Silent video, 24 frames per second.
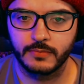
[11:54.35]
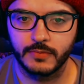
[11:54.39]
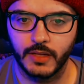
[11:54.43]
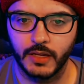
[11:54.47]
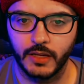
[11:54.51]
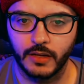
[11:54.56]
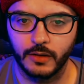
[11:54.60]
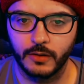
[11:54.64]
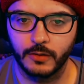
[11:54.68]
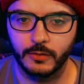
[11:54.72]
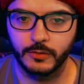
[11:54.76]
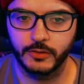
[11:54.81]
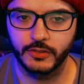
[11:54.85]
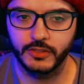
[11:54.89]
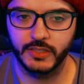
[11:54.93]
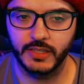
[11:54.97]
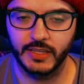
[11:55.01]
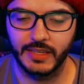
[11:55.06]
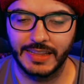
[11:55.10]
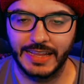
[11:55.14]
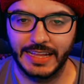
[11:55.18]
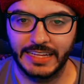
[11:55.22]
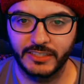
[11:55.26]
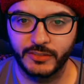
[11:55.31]
Oh, you see the
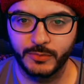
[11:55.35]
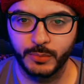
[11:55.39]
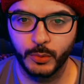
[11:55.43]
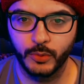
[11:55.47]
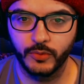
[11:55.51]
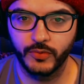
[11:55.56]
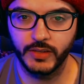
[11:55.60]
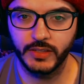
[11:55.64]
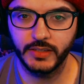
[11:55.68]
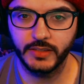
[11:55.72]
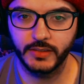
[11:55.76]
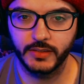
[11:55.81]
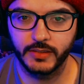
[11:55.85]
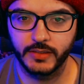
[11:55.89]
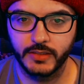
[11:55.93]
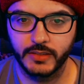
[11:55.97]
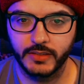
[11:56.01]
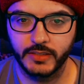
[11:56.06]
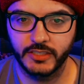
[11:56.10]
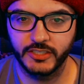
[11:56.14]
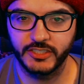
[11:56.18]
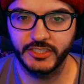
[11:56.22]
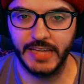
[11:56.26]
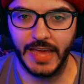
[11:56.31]
lights moving?
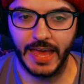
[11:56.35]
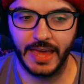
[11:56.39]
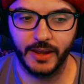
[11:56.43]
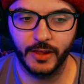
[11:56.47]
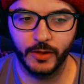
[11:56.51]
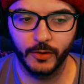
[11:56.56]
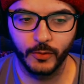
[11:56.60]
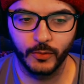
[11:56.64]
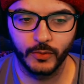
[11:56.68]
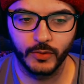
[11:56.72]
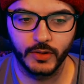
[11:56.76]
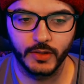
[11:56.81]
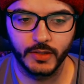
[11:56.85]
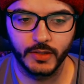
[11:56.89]
The shadow?